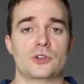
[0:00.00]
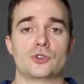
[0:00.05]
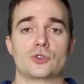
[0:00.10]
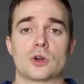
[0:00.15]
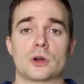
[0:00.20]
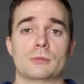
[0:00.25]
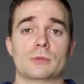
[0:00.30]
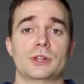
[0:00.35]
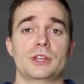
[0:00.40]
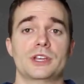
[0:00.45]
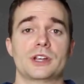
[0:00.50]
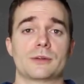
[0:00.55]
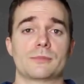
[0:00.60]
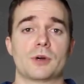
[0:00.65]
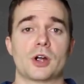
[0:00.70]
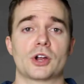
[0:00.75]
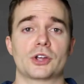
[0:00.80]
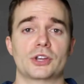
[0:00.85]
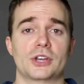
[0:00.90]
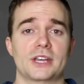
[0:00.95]
Normally, your
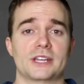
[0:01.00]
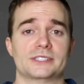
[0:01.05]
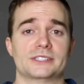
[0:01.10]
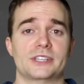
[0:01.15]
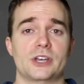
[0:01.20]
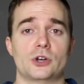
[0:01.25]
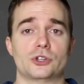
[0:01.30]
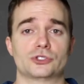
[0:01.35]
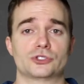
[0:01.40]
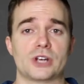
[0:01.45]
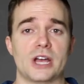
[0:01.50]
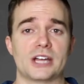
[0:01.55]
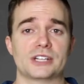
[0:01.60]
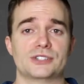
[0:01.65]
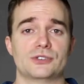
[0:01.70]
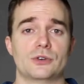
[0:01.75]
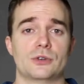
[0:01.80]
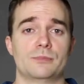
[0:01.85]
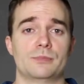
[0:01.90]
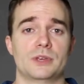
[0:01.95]
marketing and sales
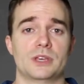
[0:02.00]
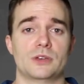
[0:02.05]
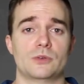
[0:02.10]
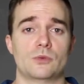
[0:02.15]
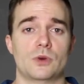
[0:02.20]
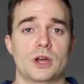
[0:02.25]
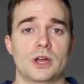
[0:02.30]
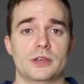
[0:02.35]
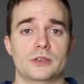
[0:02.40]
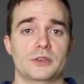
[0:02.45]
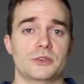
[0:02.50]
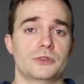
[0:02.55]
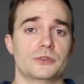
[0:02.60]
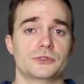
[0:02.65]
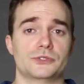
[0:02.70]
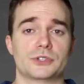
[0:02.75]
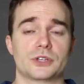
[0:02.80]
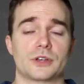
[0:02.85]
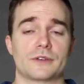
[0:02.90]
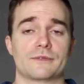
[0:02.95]
strategy would be what you
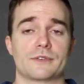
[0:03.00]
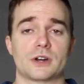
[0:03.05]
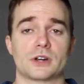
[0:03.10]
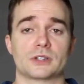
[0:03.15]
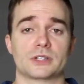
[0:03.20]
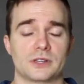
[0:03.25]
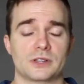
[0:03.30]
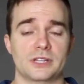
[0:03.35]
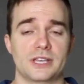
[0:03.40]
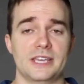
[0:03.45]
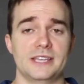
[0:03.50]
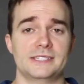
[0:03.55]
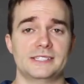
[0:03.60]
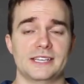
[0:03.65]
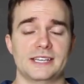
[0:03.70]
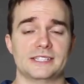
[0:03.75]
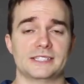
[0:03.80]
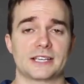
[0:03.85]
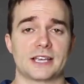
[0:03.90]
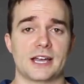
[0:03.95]
use to convert leads
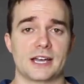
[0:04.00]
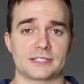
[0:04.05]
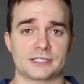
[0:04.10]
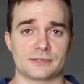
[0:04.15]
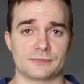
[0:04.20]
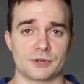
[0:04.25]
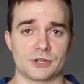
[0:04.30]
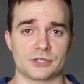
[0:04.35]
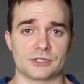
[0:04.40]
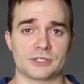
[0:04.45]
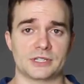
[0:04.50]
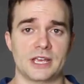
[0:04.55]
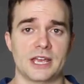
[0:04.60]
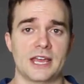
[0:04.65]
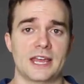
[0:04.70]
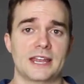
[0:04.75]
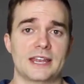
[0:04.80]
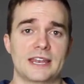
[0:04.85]
into customers.